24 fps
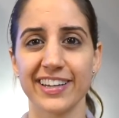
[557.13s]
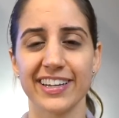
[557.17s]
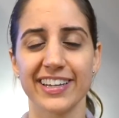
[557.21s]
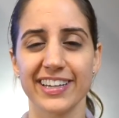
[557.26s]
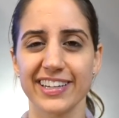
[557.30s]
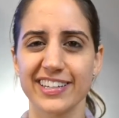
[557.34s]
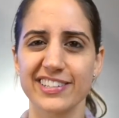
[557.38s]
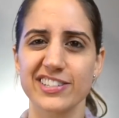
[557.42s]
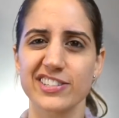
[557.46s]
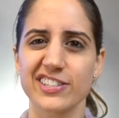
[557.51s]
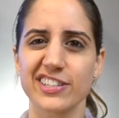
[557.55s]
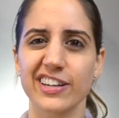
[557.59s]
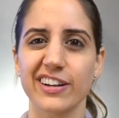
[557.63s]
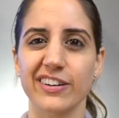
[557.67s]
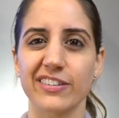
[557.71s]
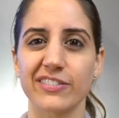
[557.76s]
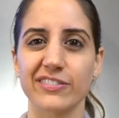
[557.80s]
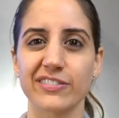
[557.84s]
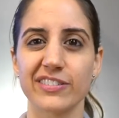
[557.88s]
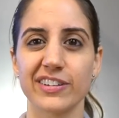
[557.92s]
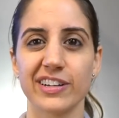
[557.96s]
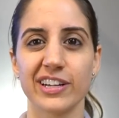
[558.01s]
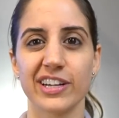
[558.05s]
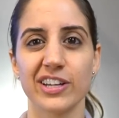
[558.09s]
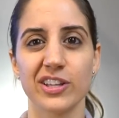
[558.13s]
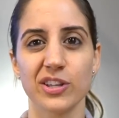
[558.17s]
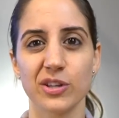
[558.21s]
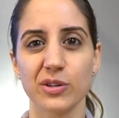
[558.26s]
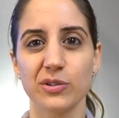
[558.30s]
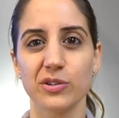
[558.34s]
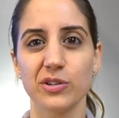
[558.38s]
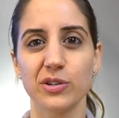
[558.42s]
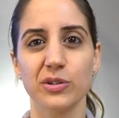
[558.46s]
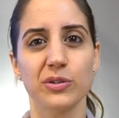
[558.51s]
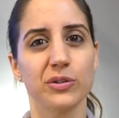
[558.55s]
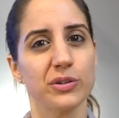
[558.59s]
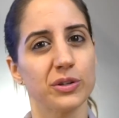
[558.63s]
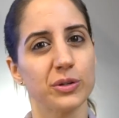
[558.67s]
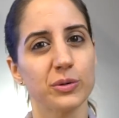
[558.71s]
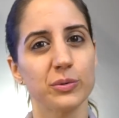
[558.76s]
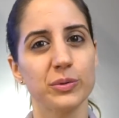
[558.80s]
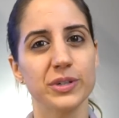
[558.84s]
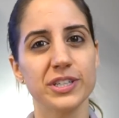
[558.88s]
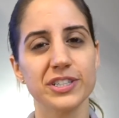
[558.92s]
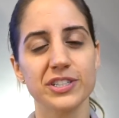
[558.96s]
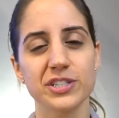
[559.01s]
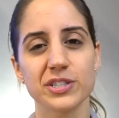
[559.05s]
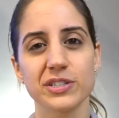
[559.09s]
It's tough. You do. You
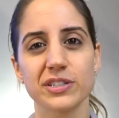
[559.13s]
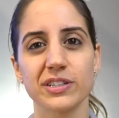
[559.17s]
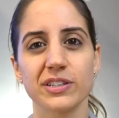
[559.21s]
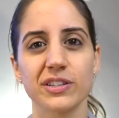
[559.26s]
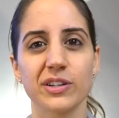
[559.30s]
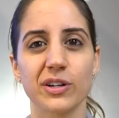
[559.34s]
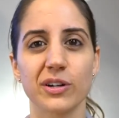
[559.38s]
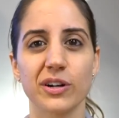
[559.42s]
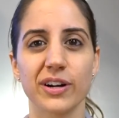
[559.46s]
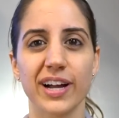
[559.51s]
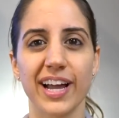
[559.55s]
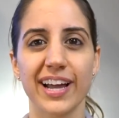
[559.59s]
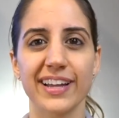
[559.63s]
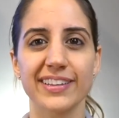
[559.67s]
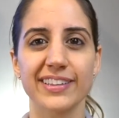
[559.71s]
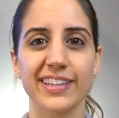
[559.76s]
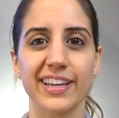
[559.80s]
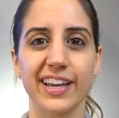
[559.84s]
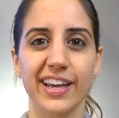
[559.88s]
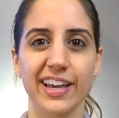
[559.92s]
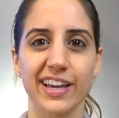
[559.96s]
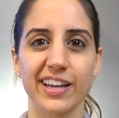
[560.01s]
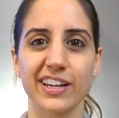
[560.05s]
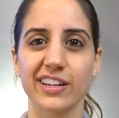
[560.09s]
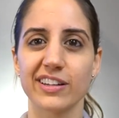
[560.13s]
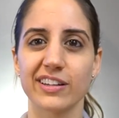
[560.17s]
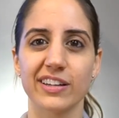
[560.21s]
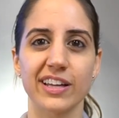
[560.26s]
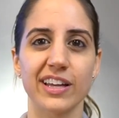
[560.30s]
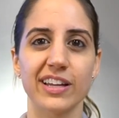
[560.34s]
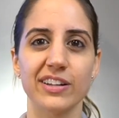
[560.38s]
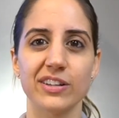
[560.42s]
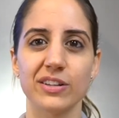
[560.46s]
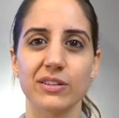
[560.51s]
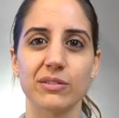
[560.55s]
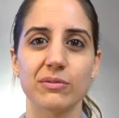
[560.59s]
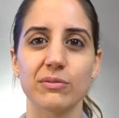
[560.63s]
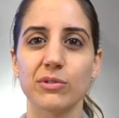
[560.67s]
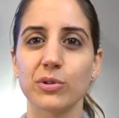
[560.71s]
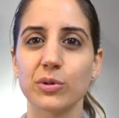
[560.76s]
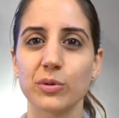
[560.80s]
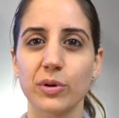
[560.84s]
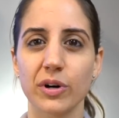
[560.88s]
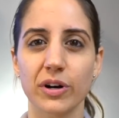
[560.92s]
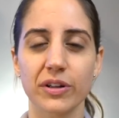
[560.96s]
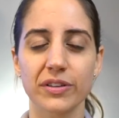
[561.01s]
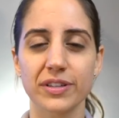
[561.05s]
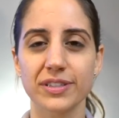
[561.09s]
wish you're at the end and you knew
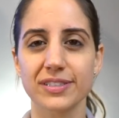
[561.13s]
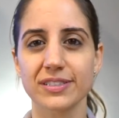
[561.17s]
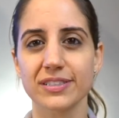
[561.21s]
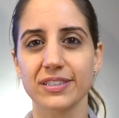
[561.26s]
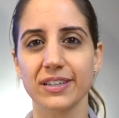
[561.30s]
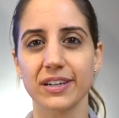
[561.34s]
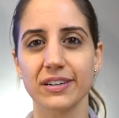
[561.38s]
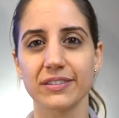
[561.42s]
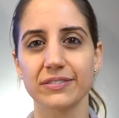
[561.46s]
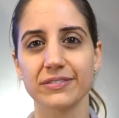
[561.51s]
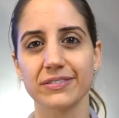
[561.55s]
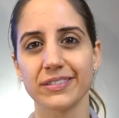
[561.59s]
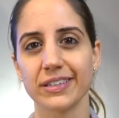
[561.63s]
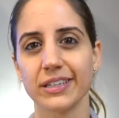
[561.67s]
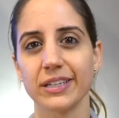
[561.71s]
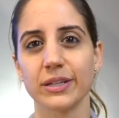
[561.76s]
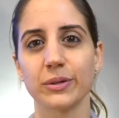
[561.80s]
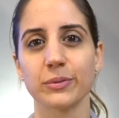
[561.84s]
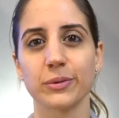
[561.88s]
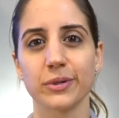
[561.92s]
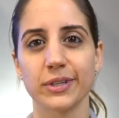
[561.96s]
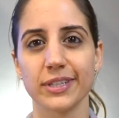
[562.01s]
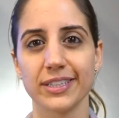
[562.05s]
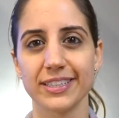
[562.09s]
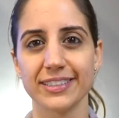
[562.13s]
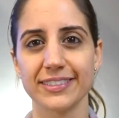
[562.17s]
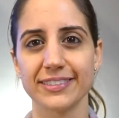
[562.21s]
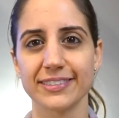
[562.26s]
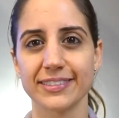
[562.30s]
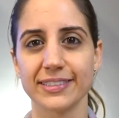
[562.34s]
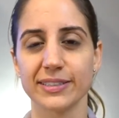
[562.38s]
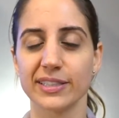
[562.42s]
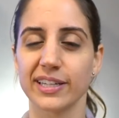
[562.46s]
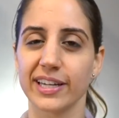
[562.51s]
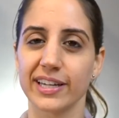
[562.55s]
all the stuff and it were easy.